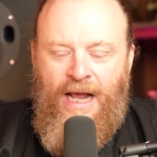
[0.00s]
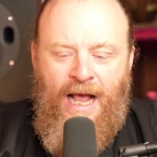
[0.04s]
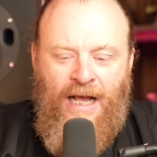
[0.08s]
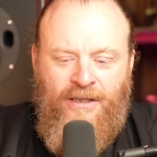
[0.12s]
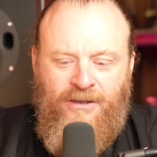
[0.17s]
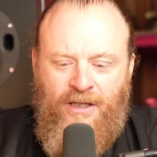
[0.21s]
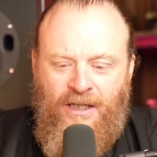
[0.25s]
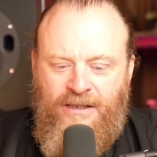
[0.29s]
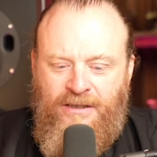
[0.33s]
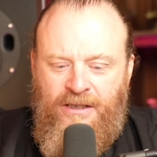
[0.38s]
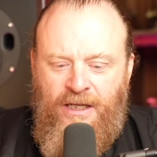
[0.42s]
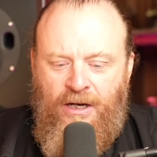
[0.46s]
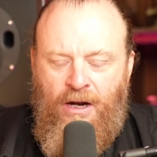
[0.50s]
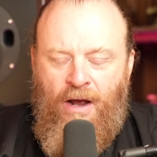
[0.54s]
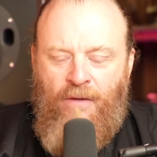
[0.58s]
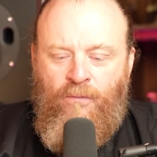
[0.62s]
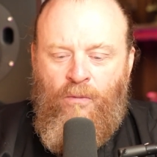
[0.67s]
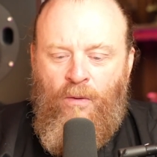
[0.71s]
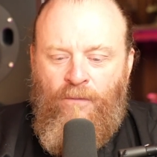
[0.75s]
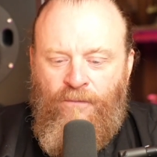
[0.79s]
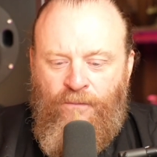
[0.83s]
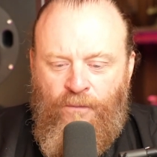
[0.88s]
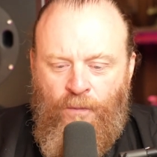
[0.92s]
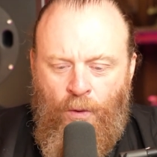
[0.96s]
As I said, I
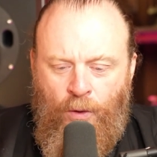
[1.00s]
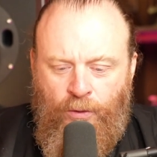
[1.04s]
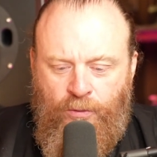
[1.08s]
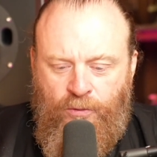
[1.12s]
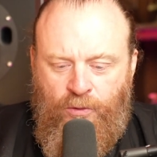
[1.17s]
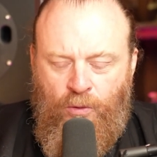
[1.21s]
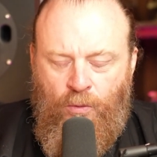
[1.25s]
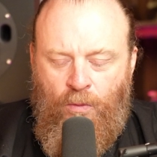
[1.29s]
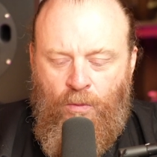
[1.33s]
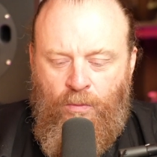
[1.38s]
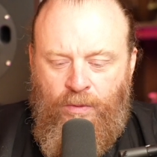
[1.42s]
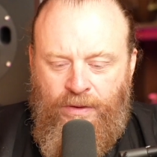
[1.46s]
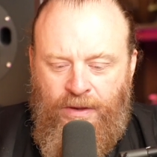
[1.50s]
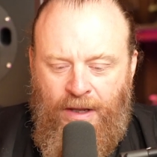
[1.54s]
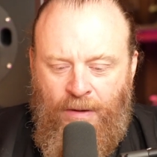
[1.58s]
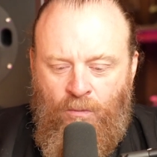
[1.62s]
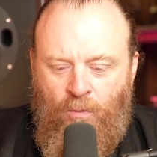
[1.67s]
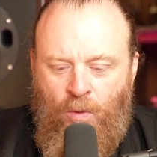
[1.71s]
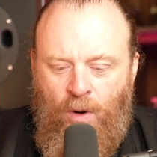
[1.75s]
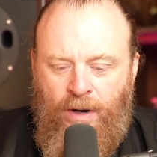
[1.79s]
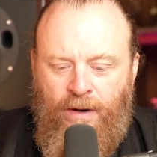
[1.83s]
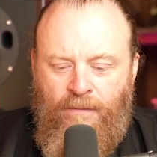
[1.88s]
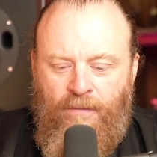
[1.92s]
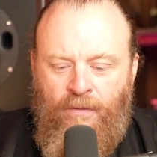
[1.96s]
referred to it within
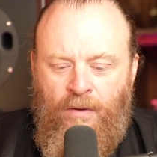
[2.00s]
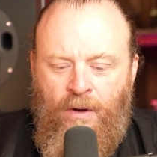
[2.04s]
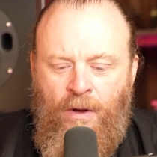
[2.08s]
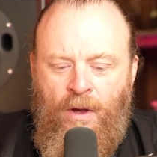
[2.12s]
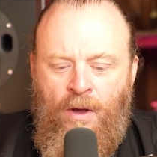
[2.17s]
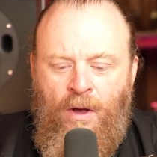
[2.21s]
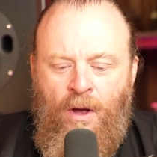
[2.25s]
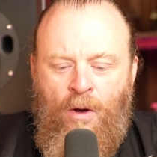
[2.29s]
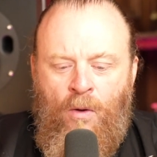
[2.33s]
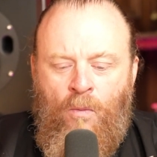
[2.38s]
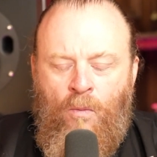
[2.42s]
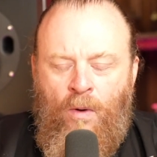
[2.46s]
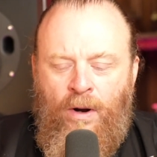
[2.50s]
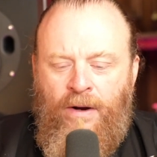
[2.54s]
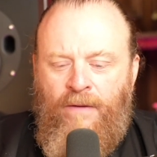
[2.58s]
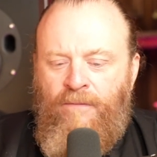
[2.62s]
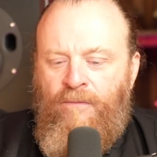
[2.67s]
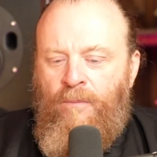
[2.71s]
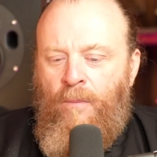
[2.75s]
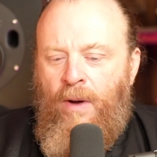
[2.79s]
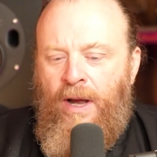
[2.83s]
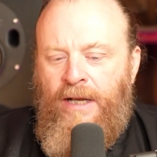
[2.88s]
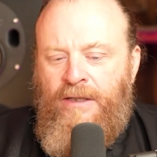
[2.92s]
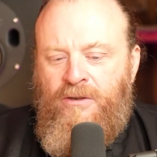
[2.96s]
one
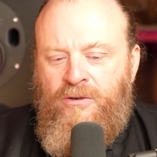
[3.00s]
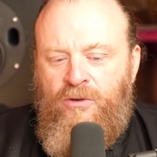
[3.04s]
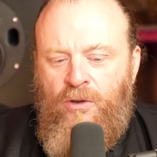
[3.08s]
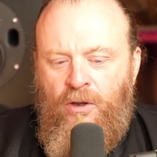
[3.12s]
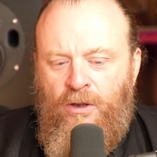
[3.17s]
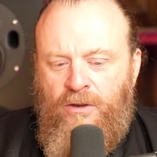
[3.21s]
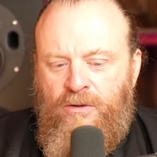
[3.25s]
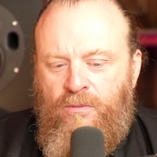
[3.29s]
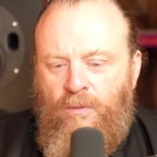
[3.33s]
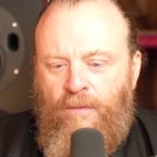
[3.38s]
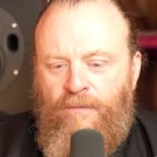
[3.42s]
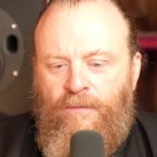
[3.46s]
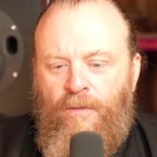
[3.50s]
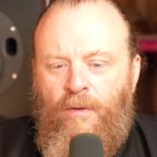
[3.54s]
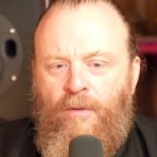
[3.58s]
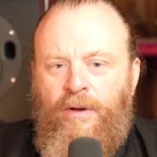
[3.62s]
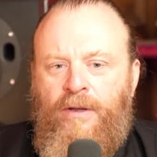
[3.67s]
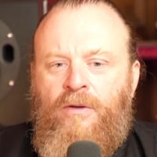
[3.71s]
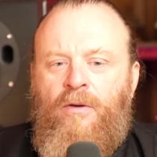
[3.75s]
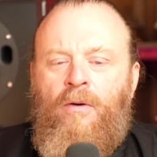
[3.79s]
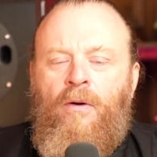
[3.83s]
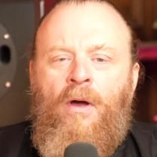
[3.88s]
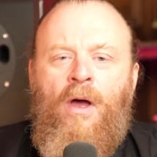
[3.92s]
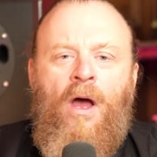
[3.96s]
of my students referring
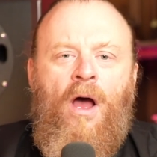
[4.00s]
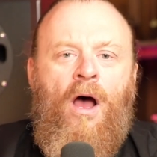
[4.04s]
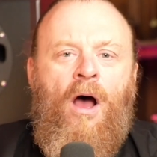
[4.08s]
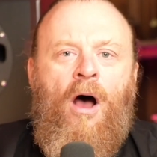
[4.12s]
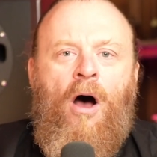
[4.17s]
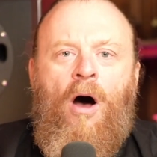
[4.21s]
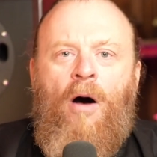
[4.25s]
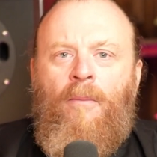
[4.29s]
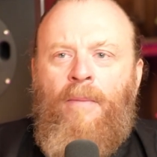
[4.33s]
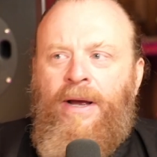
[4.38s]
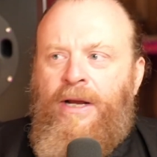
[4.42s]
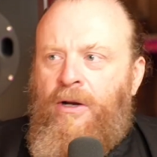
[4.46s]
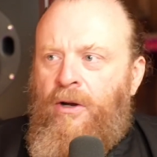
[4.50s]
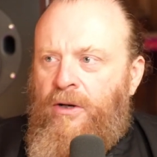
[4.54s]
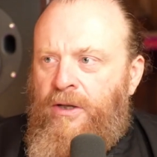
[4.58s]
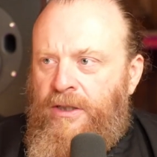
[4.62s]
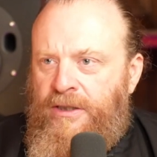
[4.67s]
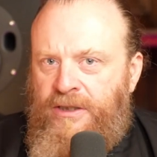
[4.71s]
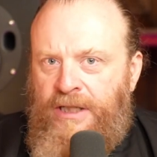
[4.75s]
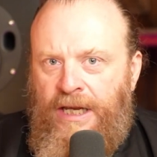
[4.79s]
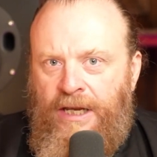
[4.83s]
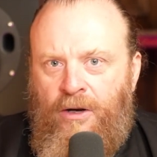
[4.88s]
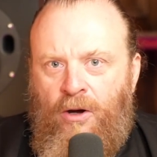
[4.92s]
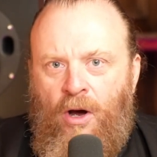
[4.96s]
to, oh my
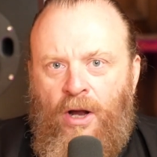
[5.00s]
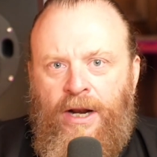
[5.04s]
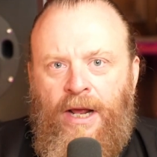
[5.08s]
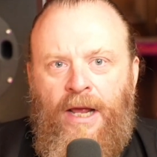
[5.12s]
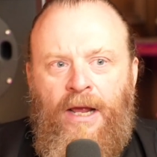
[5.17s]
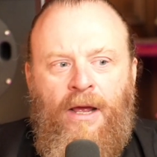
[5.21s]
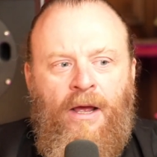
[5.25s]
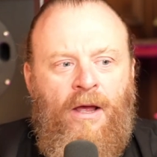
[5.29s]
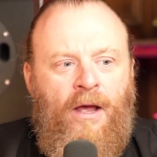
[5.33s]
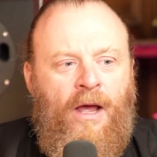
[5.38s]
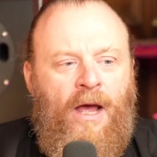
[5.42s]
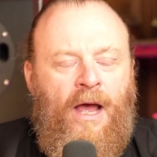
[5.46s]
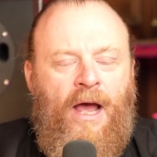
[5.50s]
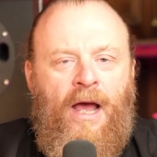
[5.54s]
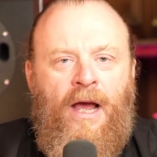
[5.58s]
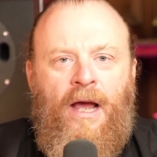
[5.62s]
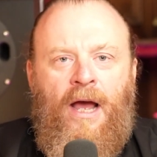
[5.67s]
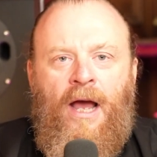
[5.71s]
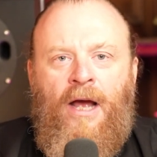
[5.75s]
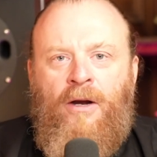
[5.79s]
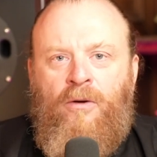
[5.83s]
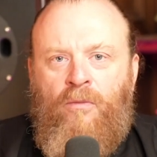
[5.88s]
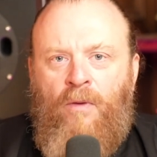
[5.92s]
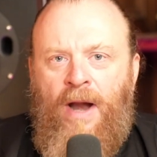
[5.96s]
goodness, he got
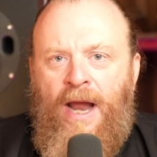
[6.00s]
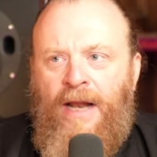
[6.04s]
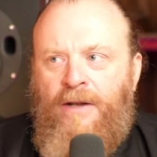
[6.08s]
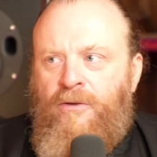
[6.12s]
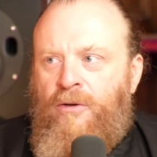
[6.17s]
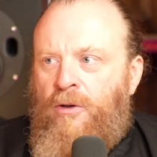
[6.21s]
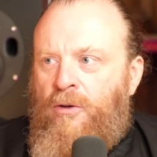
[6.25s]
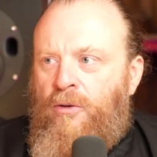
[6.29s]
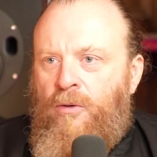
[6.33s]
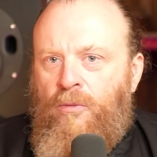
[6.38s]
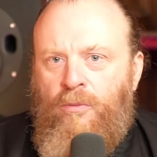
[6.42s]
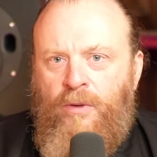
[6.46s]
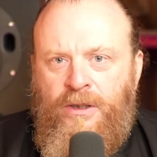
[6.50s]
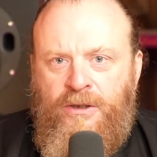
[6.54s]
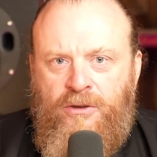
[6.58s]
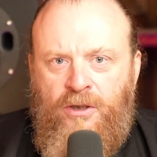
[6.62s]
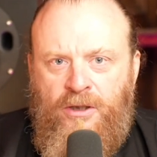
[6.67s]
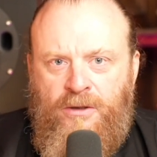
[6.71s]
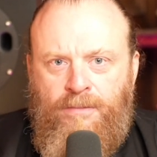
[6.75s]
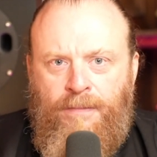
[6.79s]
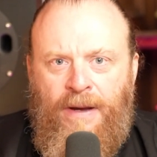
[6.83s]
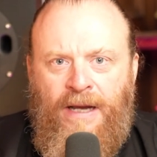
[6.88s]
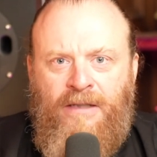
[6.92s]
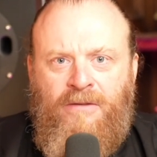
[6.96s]
a grant to do
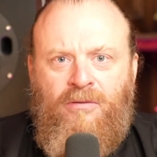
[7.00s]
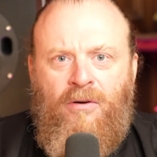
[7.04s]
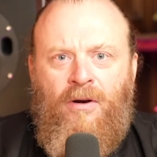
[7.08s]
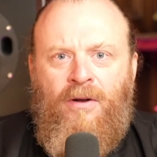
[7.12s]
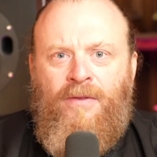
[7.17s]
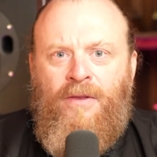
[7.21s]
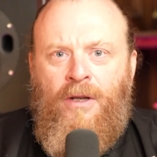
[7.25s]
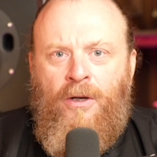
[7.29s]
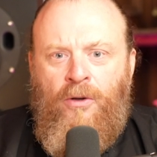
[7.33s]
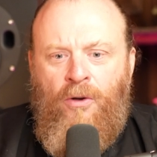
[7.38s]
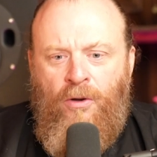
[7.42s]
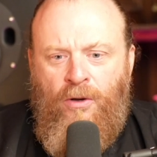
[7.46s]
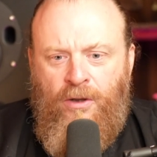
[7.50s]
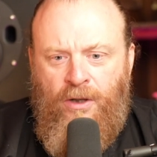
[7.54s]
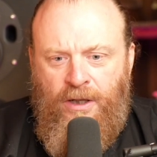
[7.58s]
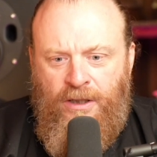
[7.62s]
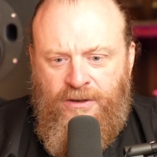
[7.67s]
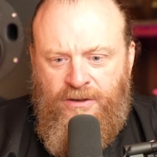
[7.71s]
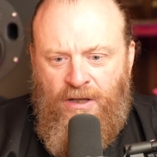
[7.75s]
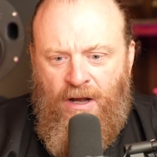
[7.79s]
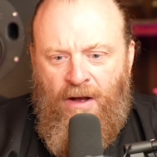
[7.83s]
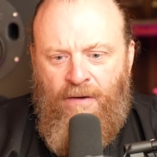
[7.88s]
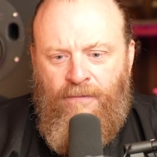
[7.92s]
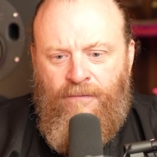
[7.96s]
research paper on the
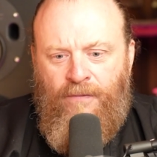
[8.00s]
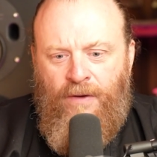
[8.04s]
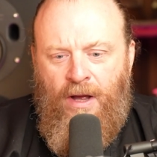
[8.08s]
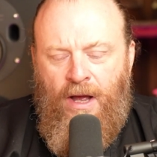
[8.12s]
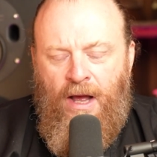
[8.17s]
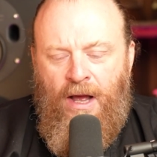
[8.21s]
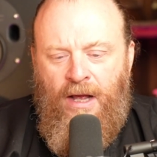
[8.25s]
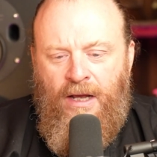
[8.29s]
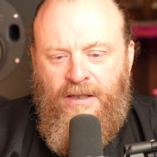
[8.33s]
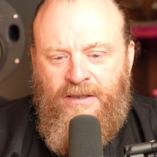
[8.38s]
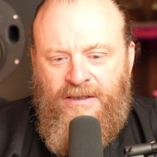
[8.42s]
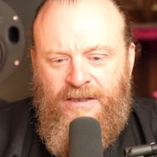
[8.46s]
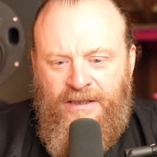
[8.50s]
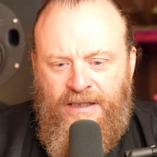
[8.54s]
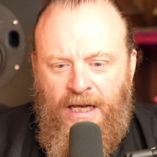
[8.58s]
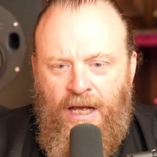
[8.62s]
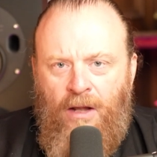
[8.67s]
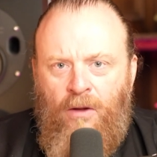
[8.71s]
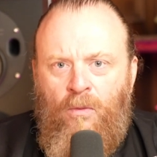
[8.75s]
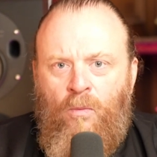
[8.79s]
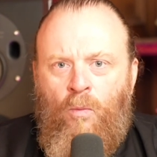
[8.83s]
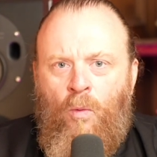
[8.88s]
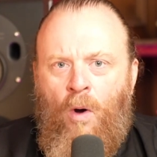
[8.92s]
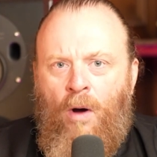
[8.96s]
nucleus of a
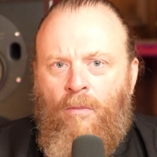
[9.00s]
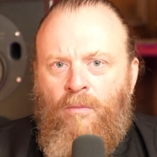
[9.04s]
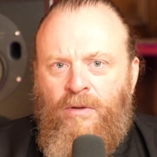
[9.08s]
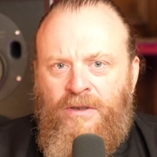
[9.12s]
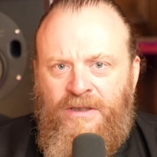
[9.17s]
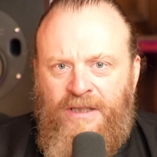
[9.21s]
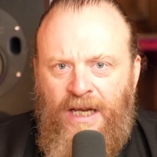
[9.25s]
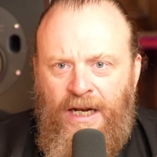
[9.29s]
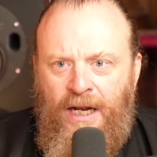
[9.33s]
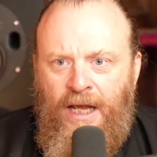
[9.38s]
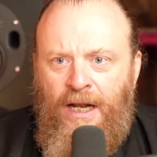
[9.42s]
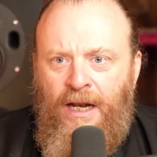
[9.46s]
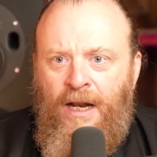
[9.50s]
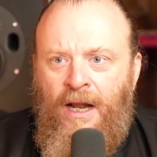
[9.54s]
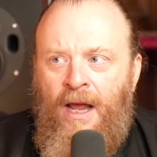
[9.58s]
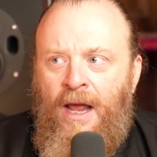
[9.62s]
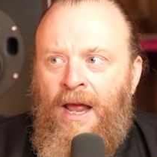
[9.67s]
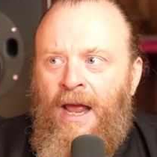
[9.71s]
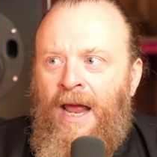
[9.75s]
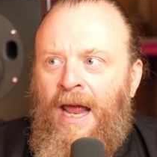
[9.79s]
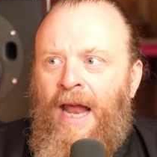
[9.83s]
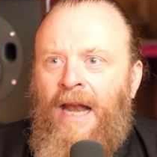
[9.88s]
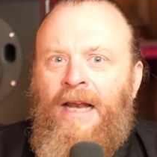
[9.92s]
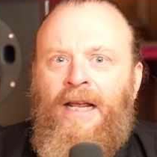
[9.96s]
cell, what was in it,
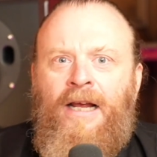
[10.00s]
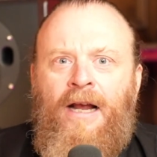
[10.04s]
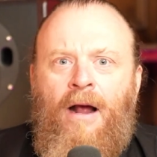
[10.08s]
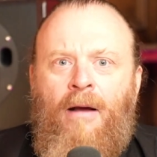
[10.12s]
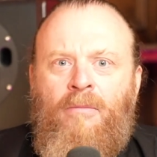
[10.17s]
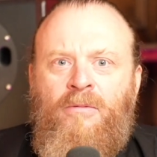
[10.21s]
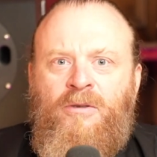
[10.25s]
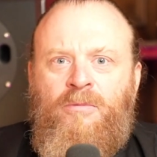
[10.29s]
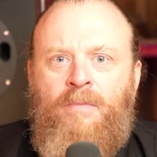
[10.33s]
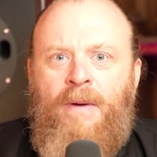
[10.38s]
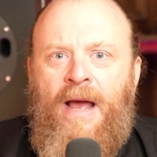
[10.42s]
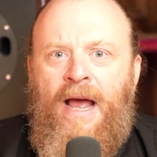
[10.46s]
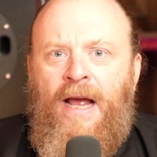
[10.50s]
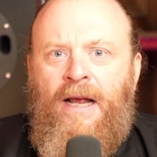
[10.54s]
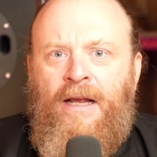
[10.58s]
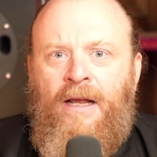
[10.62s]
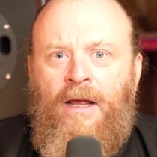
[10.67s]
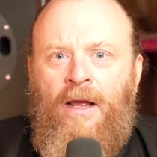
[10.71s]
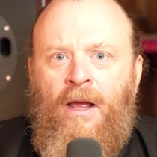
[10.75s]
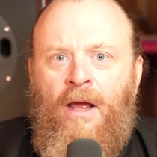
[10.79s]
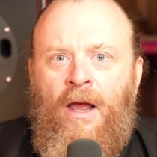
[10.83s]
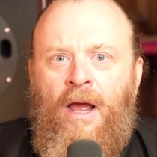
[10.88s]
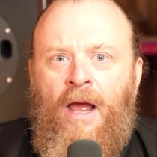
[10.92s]
and he comes back,